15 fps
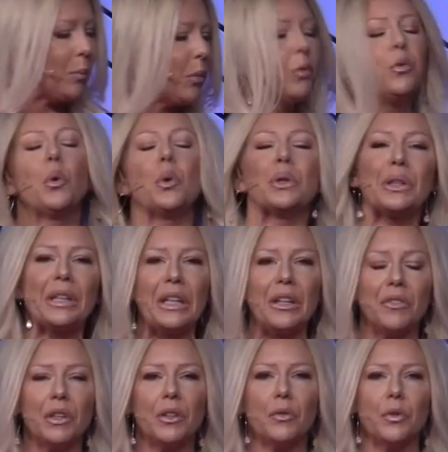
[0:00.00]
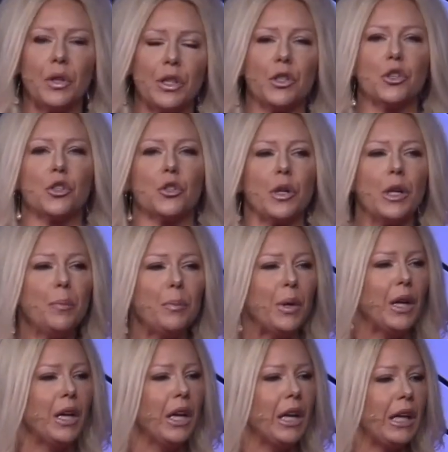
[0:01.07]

and before leaving for his trip,